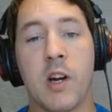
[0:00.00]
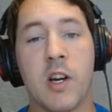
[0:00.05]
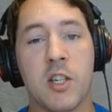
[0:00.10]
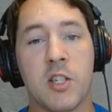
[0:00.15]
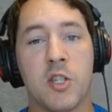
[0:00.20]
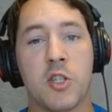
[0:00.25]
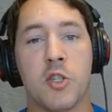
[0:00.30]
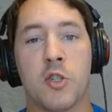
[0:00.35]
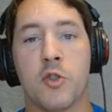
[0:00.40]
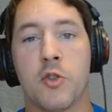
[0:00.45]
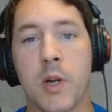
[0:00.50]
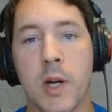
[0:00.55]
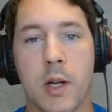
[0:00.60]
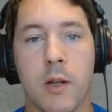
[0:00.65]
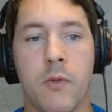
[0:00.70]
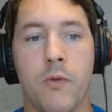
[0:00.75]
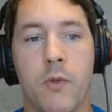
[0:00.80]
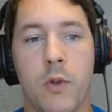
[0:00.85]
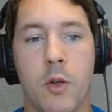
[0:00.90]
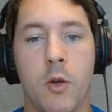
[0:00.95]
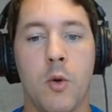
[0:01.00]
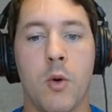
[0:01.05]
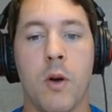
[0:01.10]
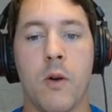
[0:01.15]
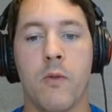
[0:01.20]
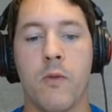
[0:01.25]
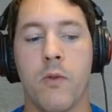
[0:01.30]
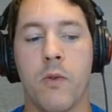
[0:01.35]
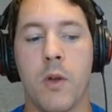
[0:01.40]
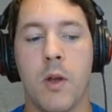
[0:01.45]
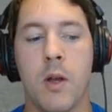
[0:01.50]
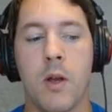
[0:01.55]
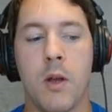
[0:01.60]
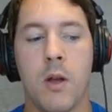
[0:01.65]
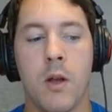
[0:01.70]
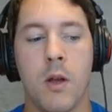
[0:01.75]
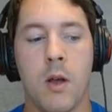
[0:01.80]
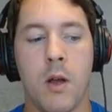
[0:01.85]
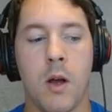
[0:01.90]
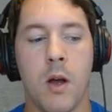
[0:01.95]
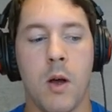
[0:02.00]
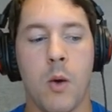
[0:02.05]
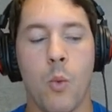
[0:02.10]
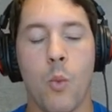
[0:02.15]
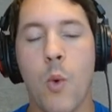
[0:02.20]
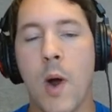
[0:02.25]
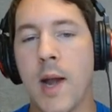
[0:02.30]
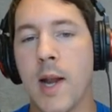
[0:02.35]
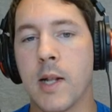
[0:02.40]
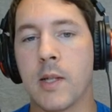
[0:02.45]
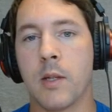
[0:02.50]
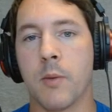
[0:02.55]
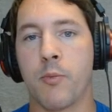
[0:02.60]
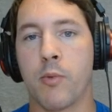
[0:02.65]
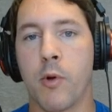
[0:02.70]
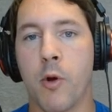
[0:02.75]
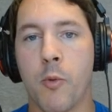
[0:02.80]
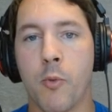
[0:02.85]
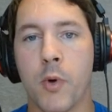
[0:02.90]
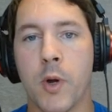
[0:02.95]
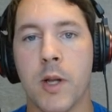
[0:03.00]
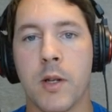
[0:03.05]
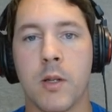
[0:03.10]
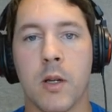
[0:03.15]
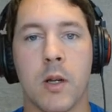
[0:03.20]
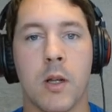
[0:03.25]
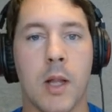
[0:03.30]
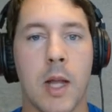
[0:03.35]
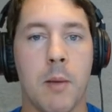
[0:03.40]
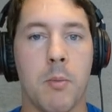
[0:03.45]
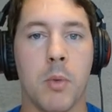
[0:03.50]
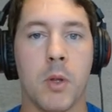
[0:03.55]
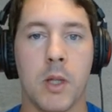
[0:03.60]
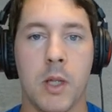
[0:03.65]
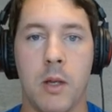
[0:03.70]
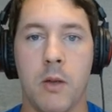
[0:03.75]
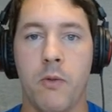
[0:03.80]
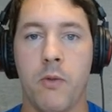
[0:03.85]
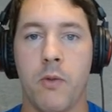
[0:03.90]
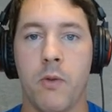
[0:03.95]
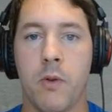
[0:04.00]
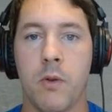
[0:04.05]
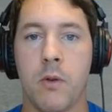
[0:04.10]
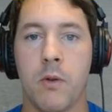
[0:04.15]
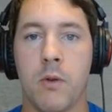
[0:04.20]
strict view of when it's appropriate to claim belief,